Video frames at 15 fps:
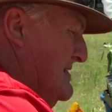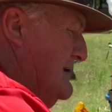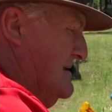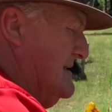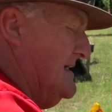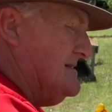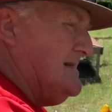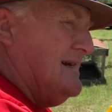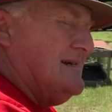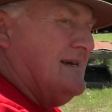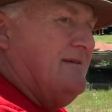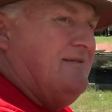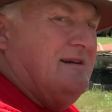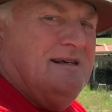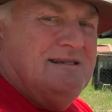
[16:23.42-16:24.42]
that's like
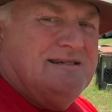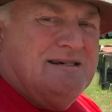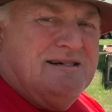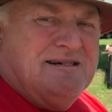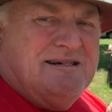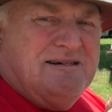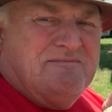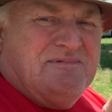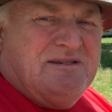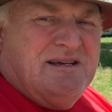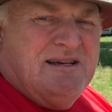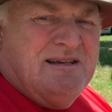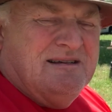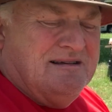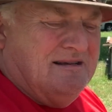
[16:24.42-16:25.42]
even these cups.
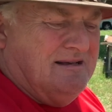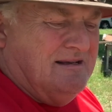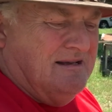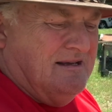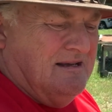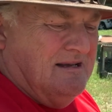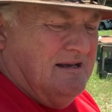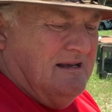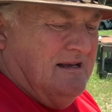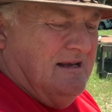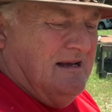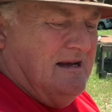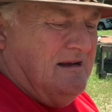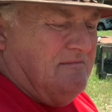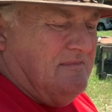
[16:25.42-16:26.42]

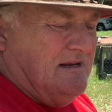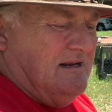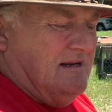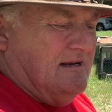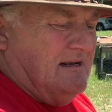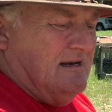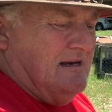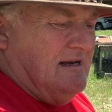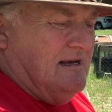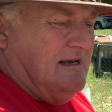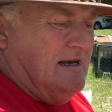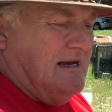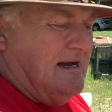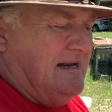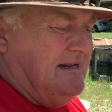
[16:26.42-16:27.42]
I mean,
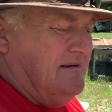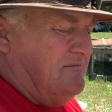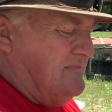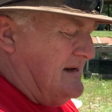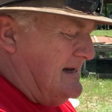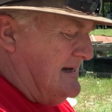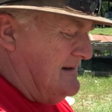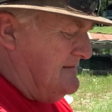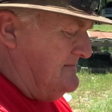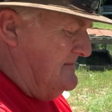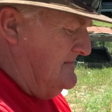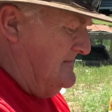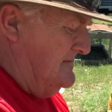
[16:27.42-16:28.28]
I didn't buy them.